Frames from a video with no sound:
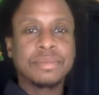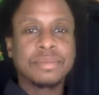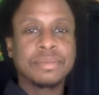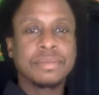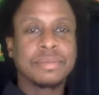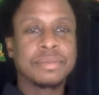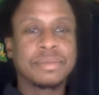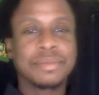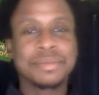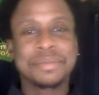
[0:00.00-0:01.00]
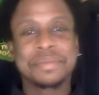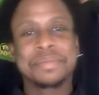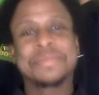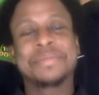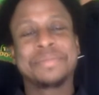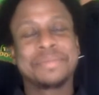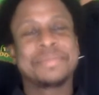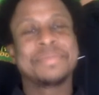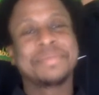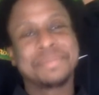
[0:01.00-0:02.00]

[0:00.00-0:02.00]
This person isn't speaking.